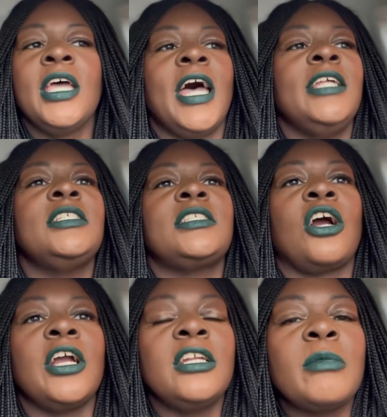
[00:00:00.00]
And it just,
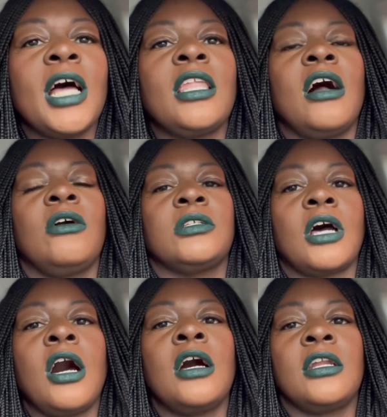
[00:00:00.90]
her inner monologue goes
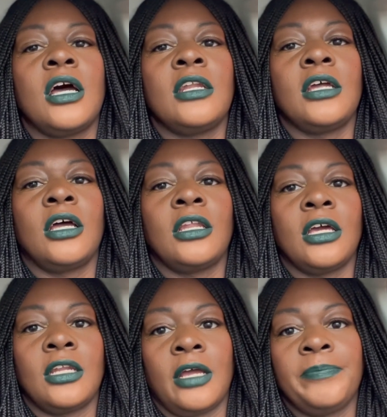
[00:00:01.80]
on and on and on
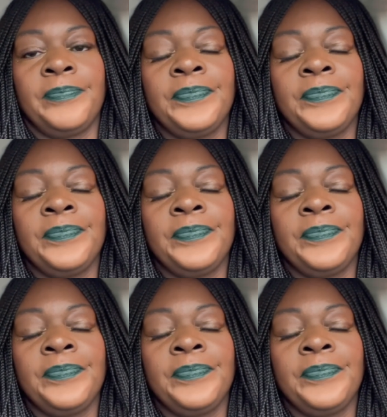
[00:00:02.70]
and on.